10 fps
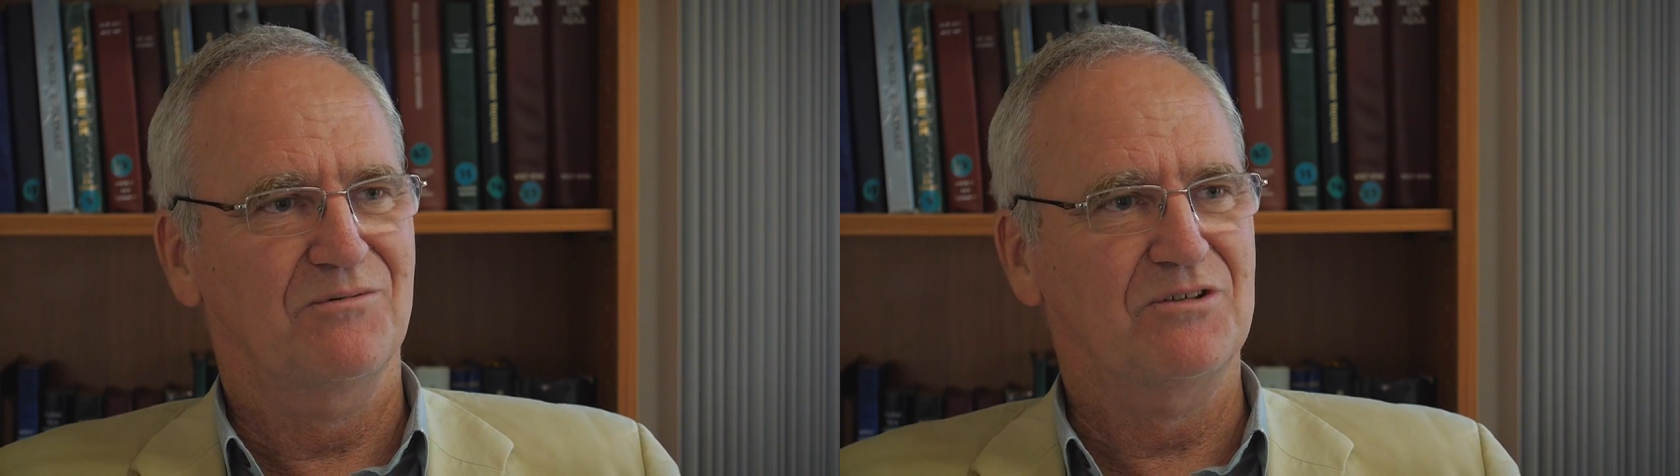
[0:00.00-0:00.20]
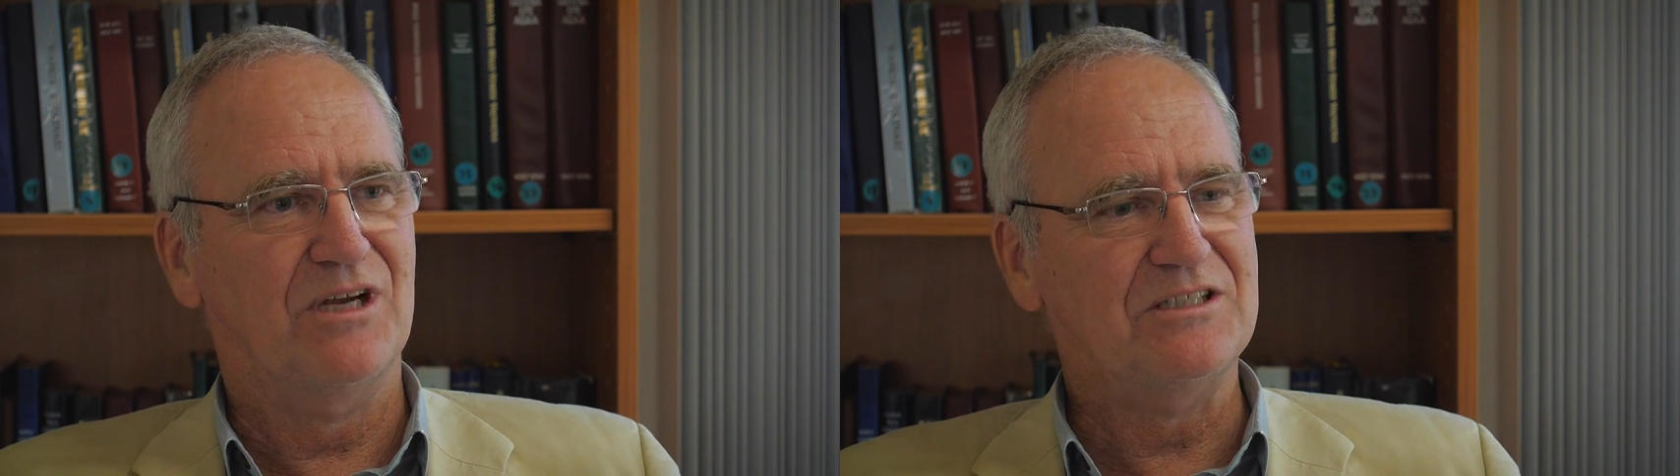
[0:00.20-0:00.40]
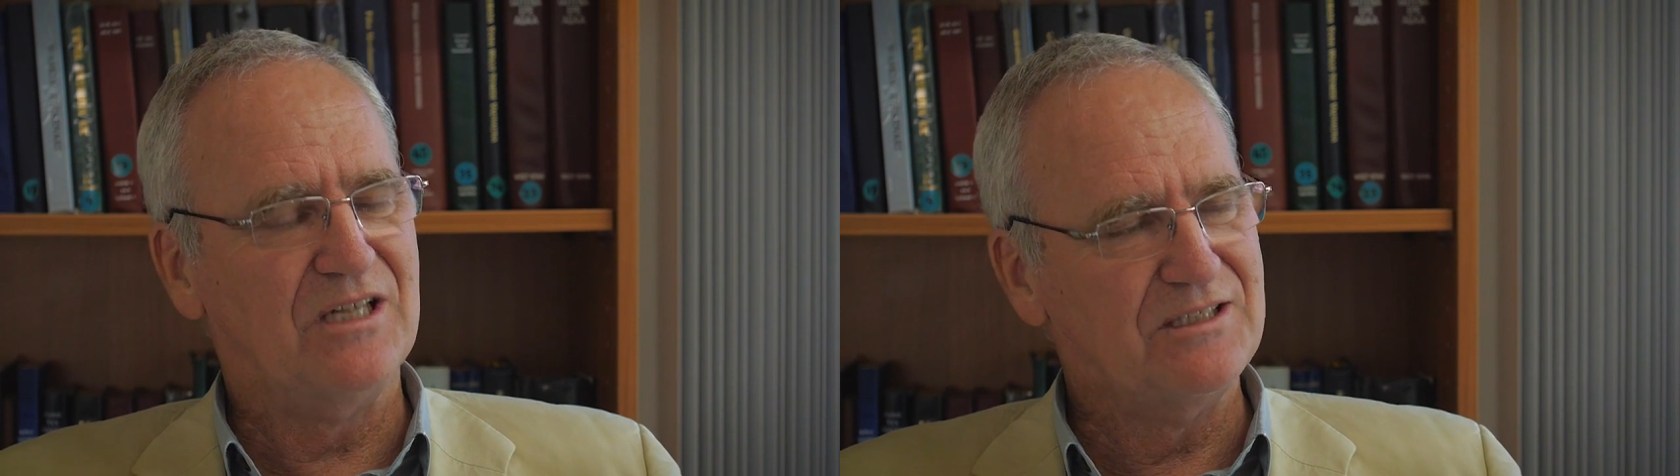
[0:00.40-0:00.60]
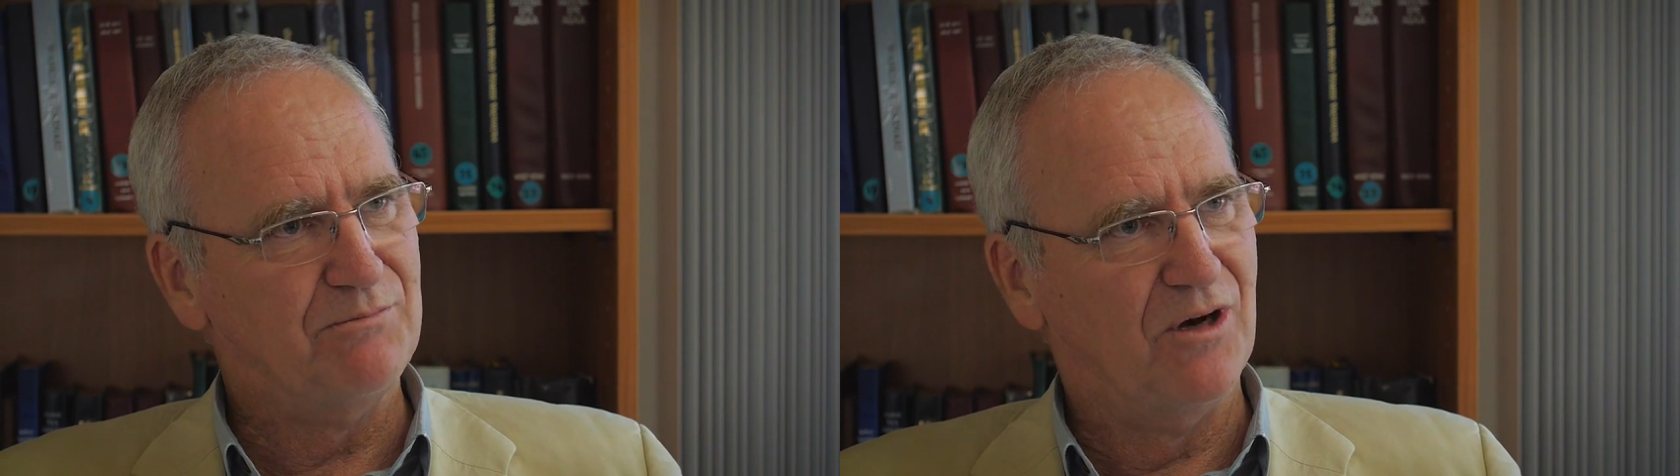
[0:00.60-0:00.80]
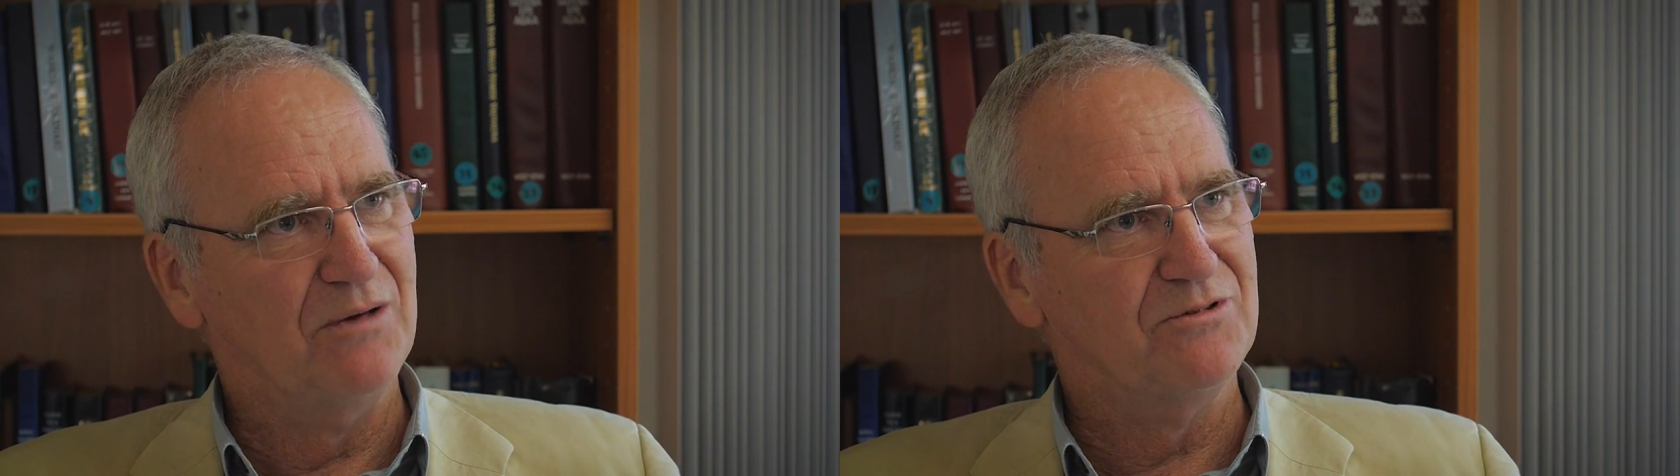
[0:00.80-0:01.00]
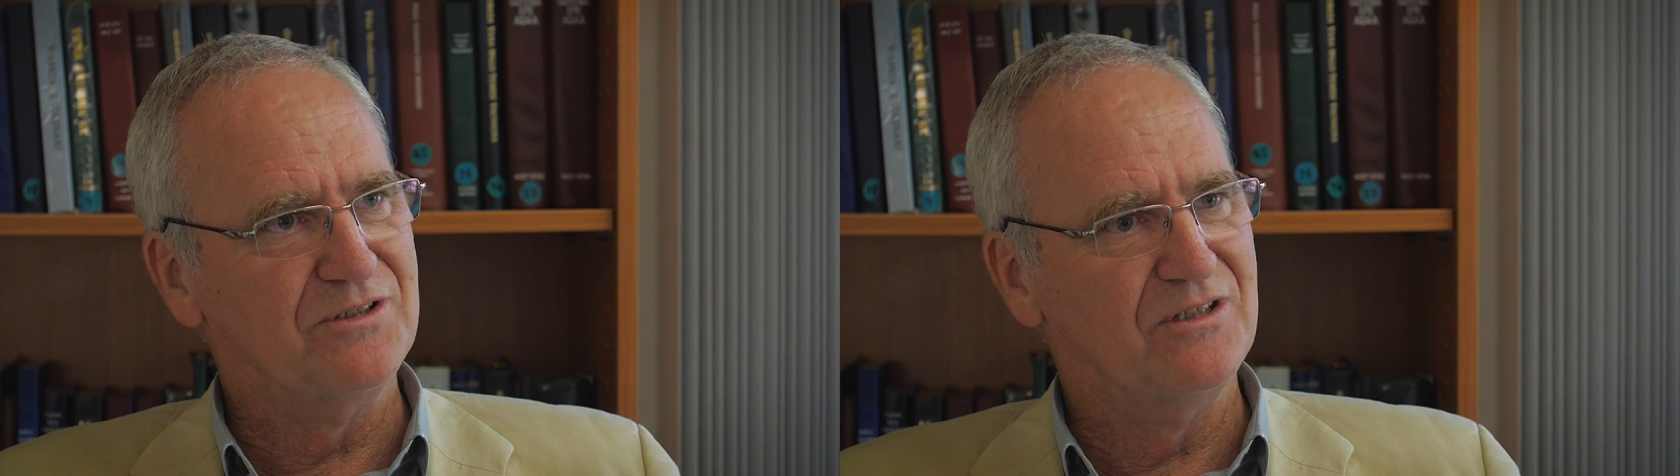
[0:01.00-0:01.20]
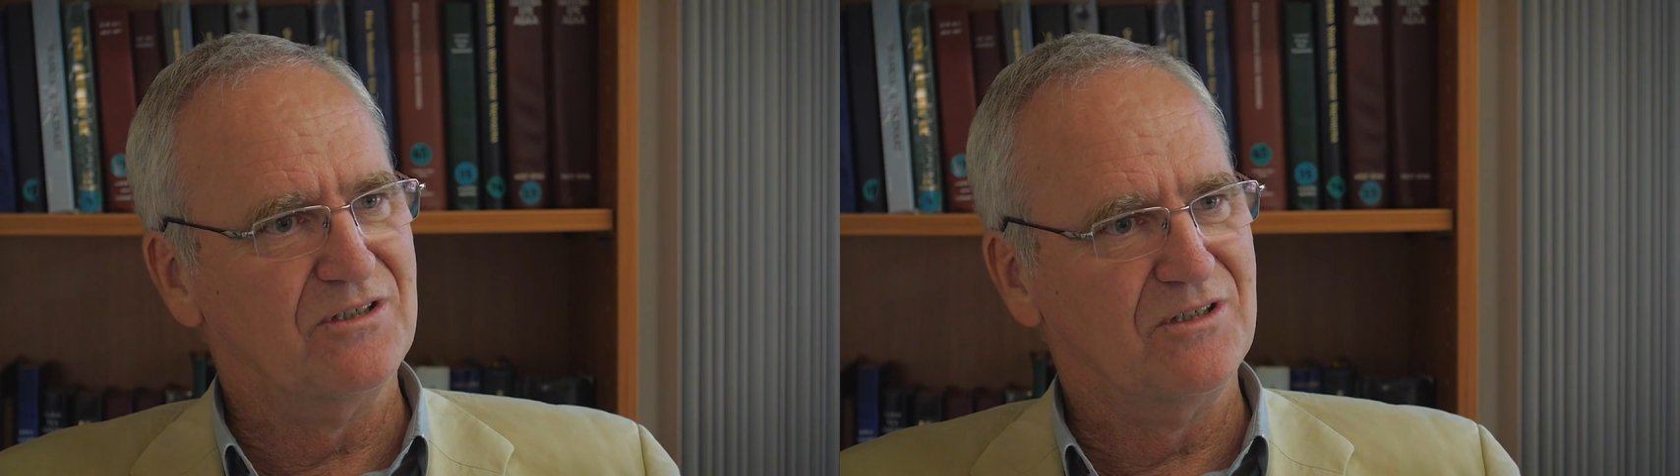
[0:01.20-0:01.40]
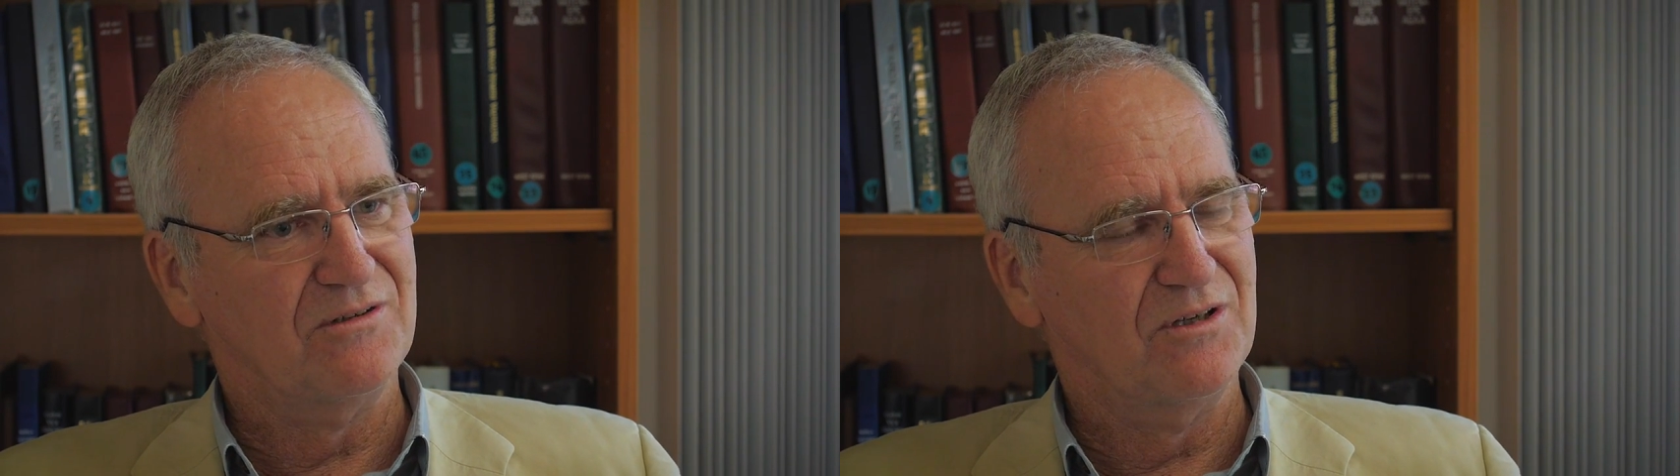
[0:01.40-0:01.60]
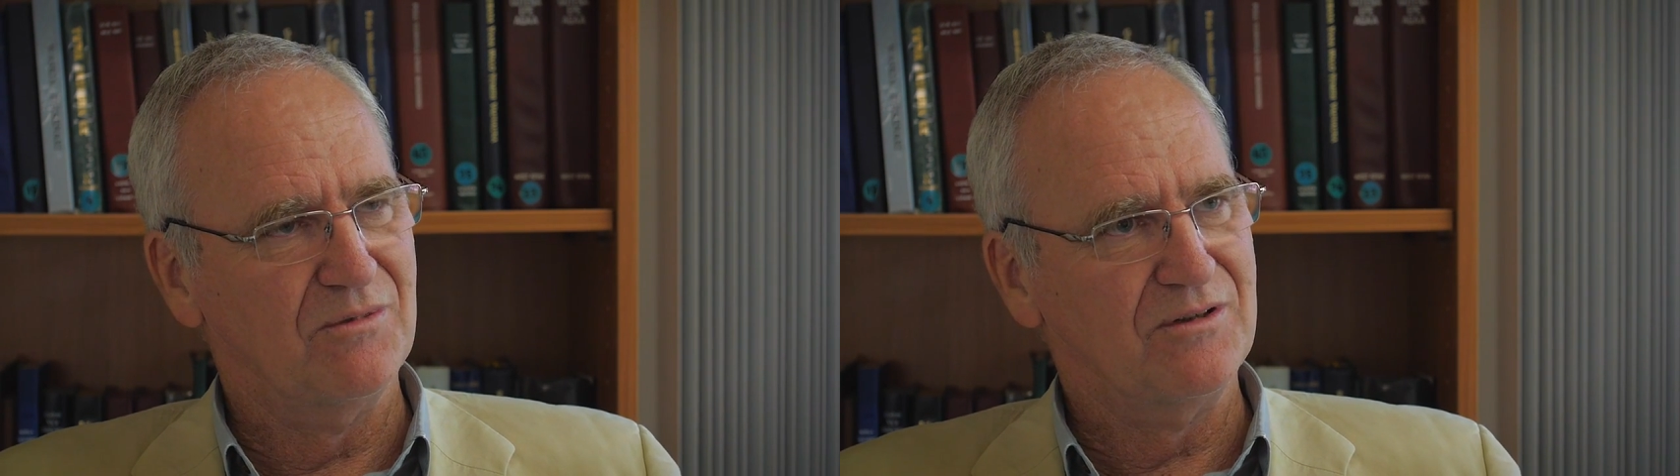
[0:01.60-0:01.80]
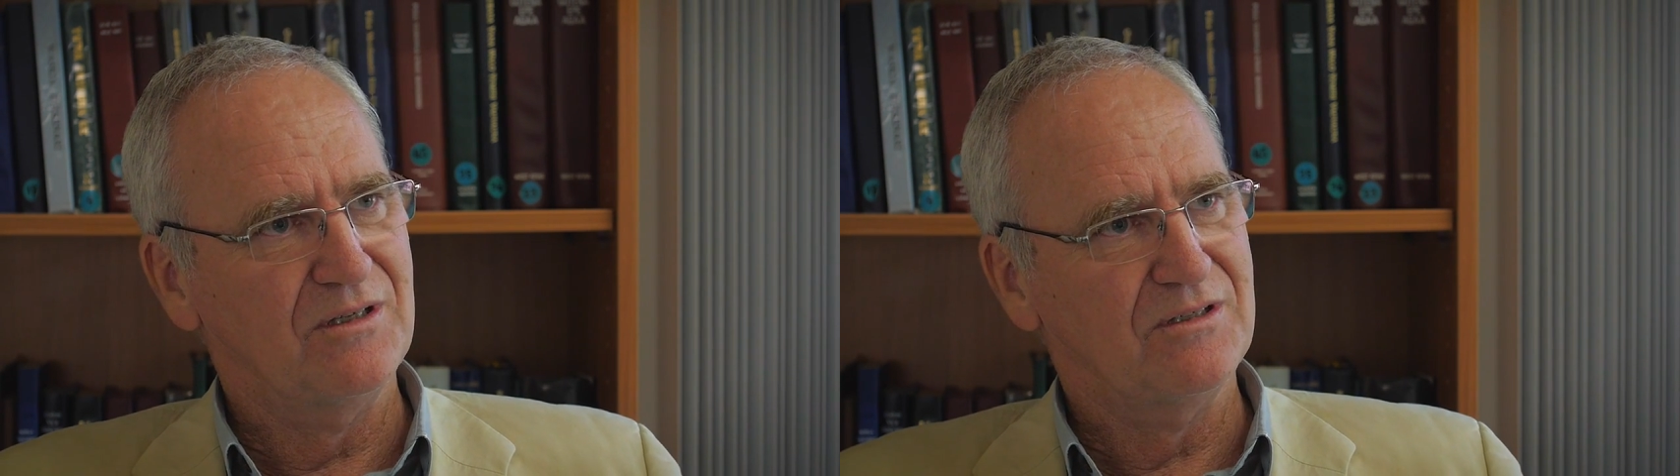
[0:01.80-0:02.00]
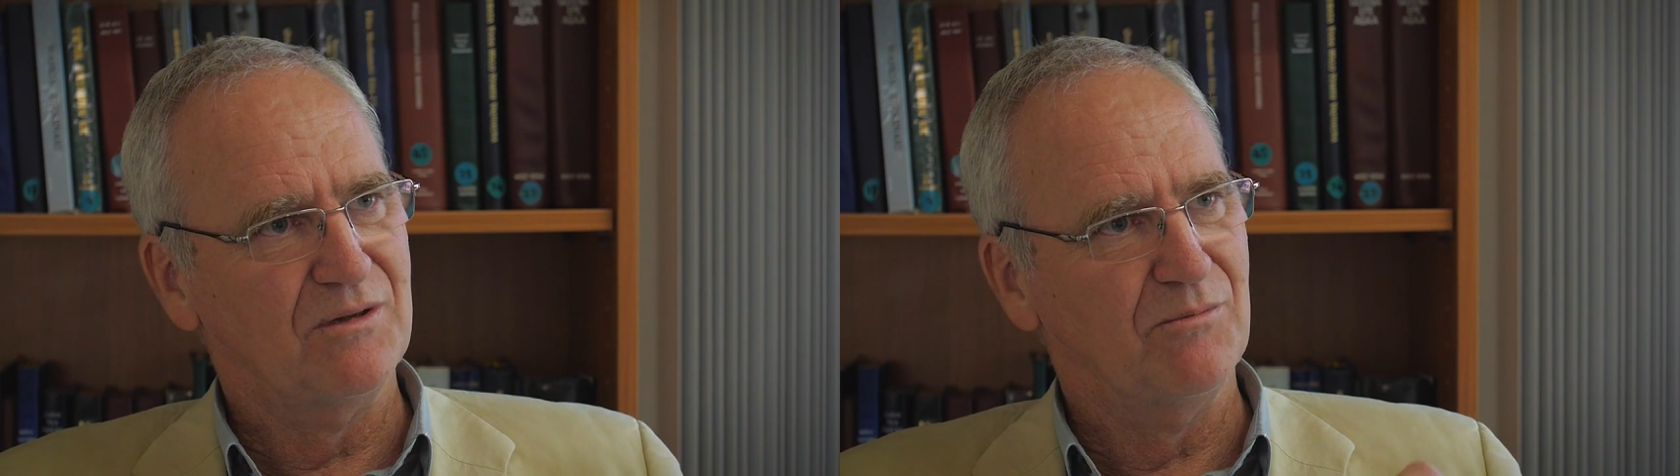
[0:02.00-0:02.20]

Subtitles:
we translate Bibles into